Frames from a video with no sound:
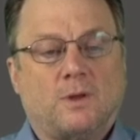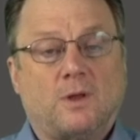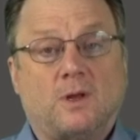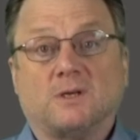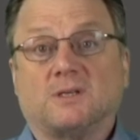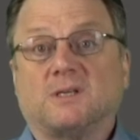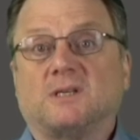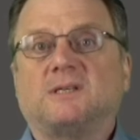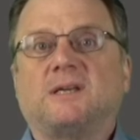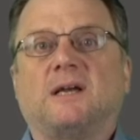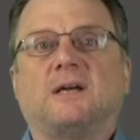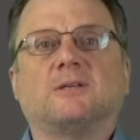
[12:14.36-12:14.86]
you know,
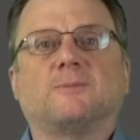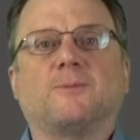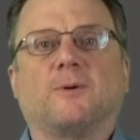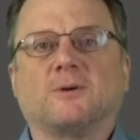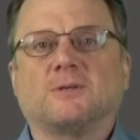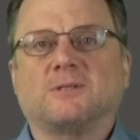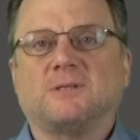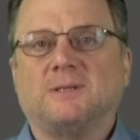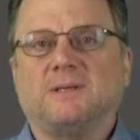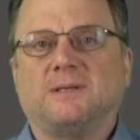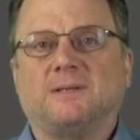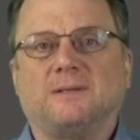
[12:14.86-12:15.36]
as a
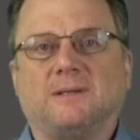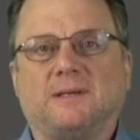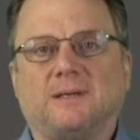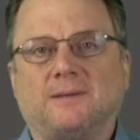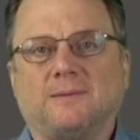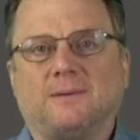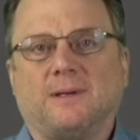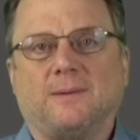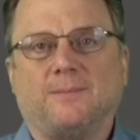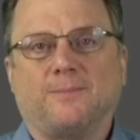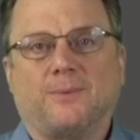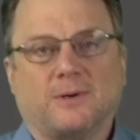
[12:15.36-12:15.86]
salesperson in,
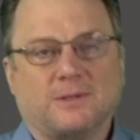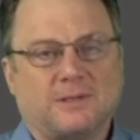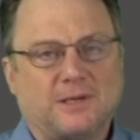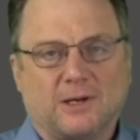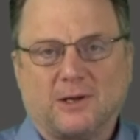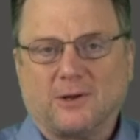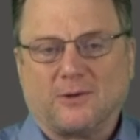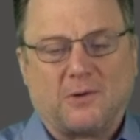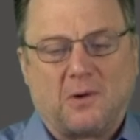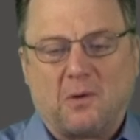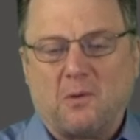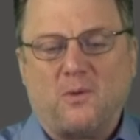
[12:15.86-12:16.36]
in in
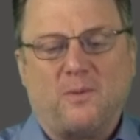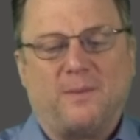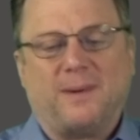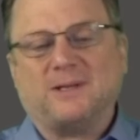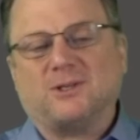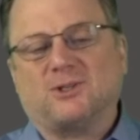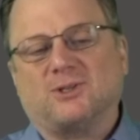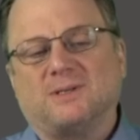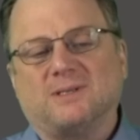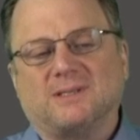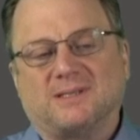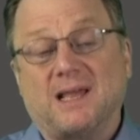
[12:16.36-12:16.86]
particular, I won't
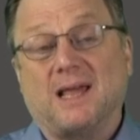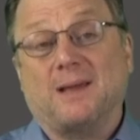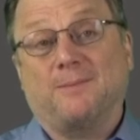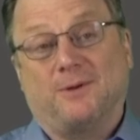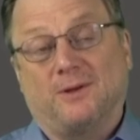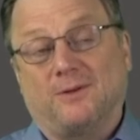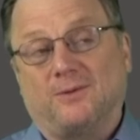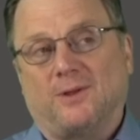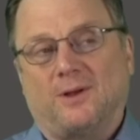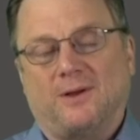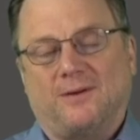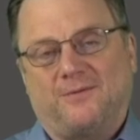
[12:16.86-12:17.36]
mention his name.
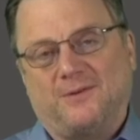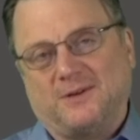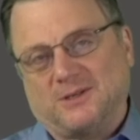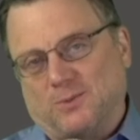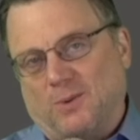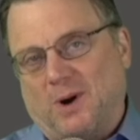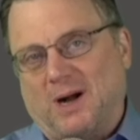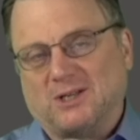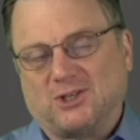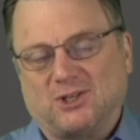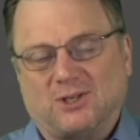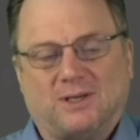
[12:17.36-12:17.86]
He'll know, if
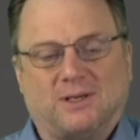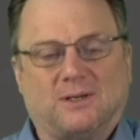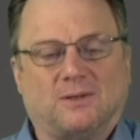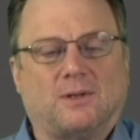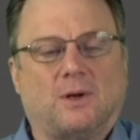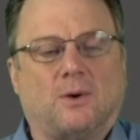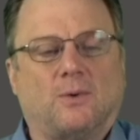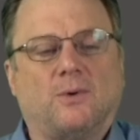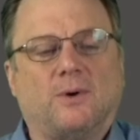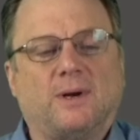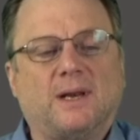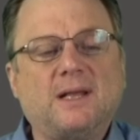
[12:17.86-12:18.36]
he's watching, he'll
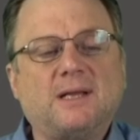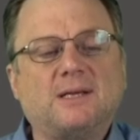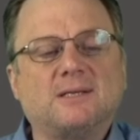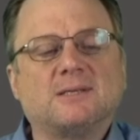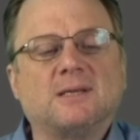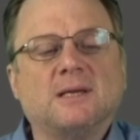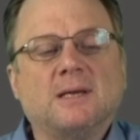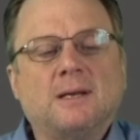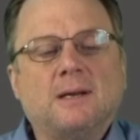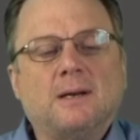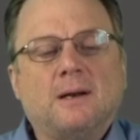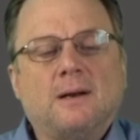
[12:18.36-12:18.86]
know who it
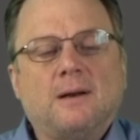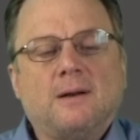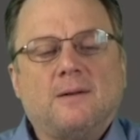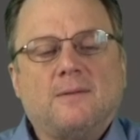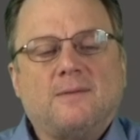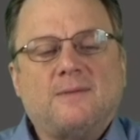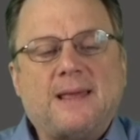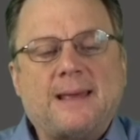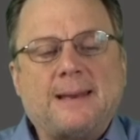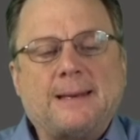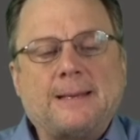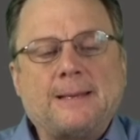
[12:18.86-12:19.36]
is.
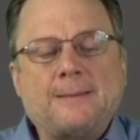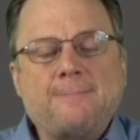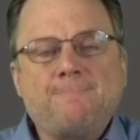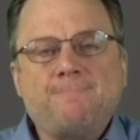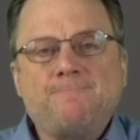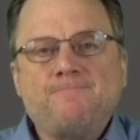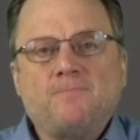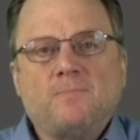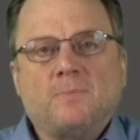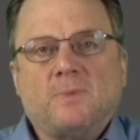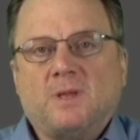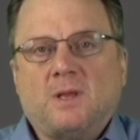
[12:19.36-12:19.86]
That
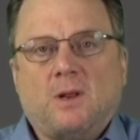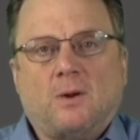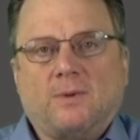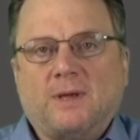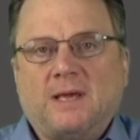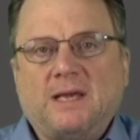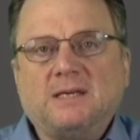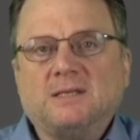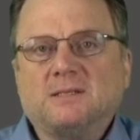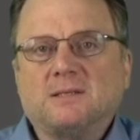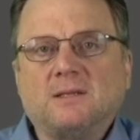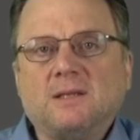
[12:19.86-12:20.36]
um, you know,
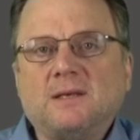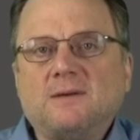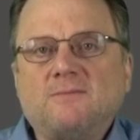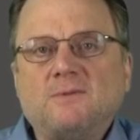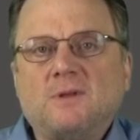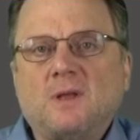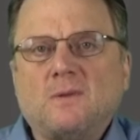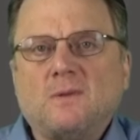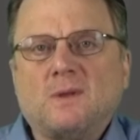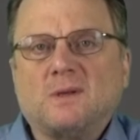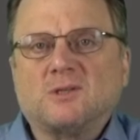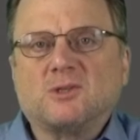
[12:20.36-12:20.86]
he's
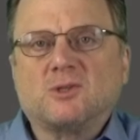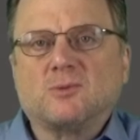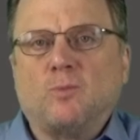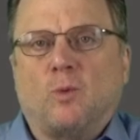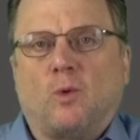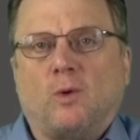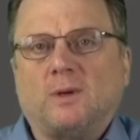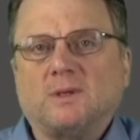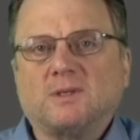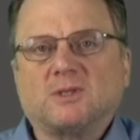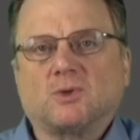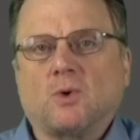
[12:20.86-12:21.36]
lived in the
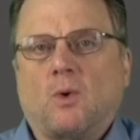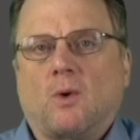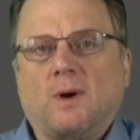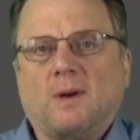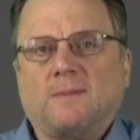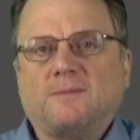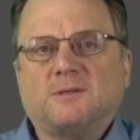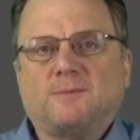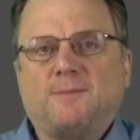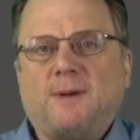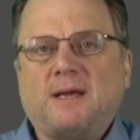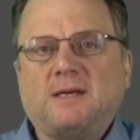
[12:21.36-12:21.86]
small
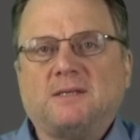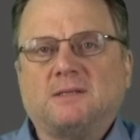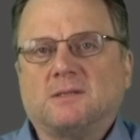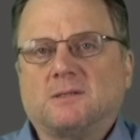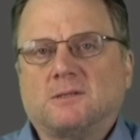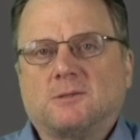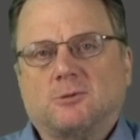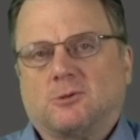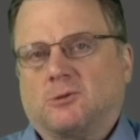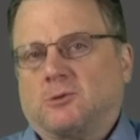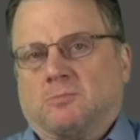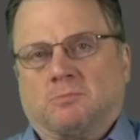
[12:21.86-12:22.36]
startup
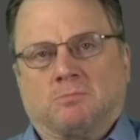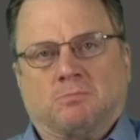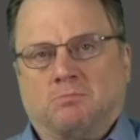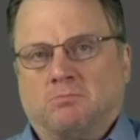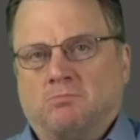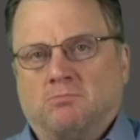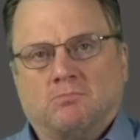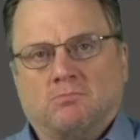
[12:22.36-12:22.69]
space